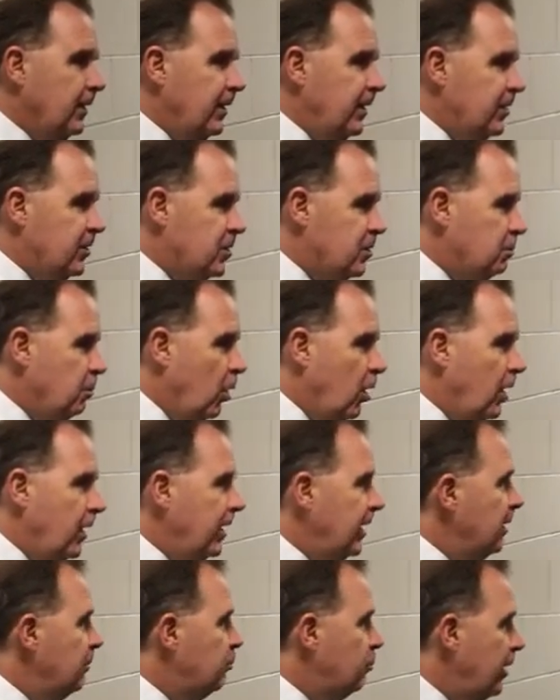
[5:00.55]
He's smart.
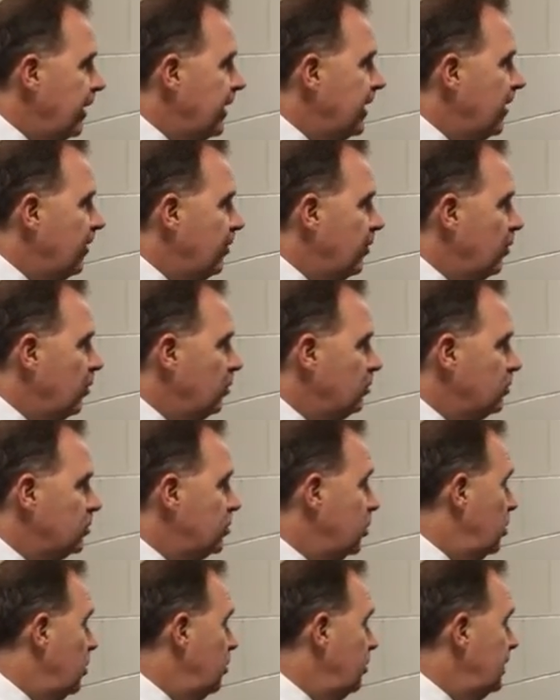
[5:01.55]
He can break out of your own
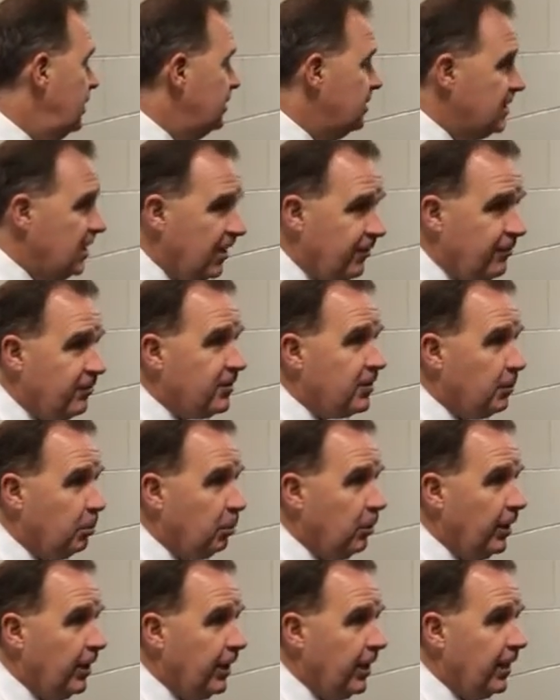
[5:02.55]
zone. He's tough
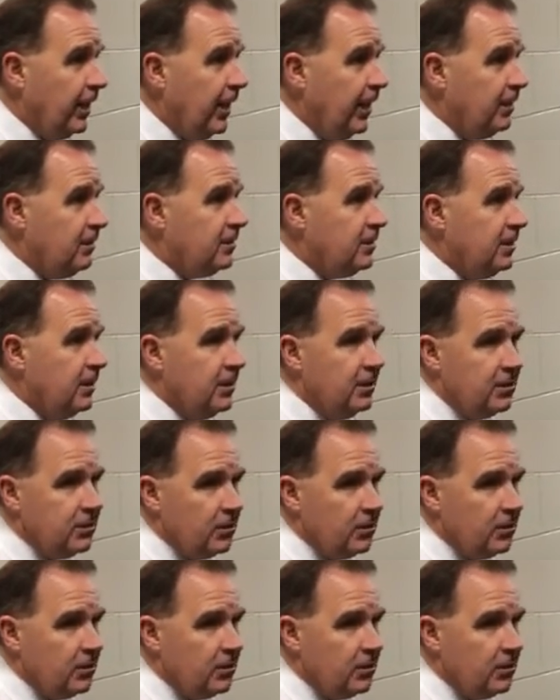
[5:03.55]
to play against in